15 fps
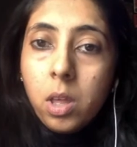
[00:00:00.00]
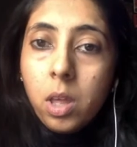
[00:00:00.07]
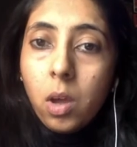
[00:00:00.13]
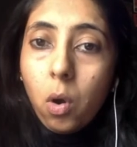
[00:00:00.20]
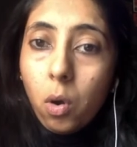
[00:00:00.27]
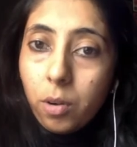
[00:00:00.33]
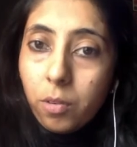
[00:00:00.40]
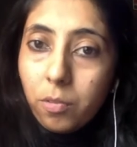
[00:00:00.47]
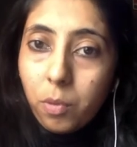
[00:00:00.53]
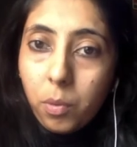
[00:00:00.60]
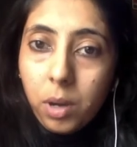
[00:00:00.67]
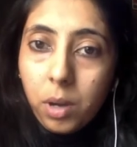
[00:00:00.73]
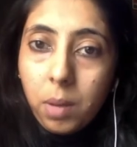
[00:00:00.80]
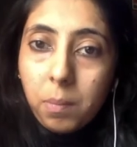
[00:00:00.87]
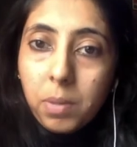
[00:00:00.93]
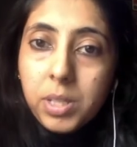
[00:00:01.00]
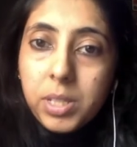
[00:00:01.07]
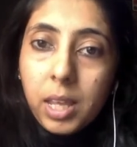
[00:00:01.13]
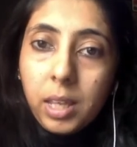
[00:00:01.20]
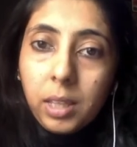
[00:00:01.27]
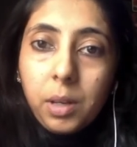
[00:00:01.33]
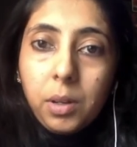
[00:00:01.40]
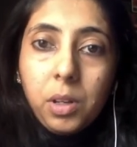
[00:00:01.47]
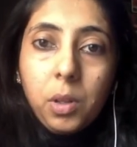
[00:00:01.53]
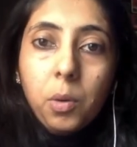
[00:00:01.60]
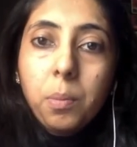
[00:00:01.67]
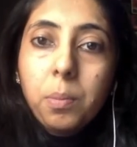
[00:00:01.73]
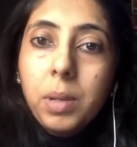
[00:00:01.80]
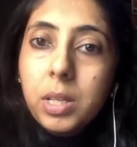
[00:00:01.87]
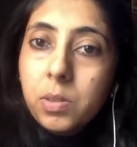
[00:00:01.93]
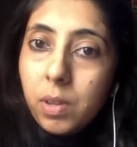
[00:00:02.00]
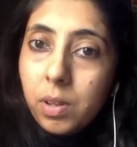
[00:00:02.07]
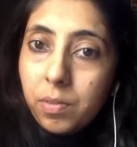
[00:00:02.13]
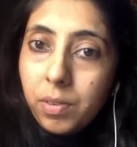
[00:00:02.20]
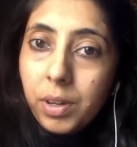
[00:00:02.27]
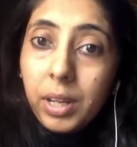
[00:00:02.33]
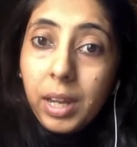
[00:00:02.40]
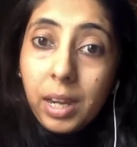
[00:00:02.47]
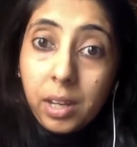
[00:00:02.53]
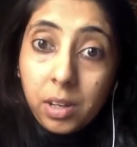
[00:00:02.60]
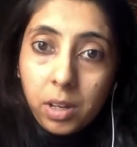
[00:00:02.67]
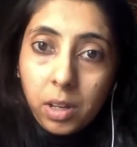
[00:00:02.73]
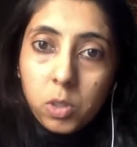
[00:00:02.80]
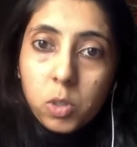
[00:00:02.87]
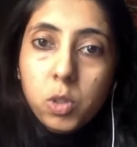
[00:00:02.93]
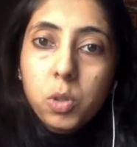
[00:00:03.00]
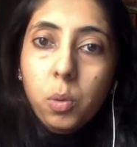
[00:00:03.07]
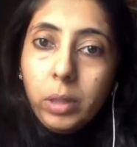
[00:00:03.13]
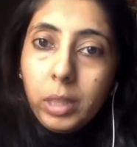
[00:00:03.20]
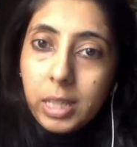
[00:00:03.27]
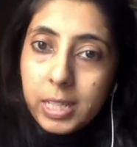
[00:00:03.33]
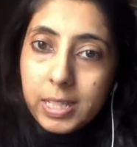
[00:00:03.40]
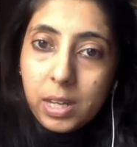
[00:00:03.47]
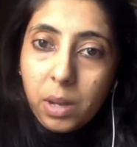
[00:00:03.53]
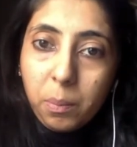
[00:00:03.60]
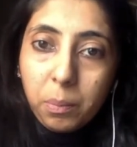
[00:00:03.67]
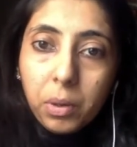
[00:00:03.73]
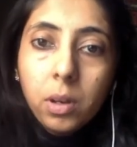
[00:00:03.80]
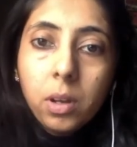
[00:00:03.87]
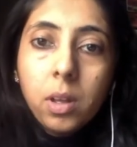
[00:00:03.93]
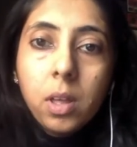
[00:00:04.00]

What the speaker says: a phone number, saying that, you know, please feel free to get in touch on this number.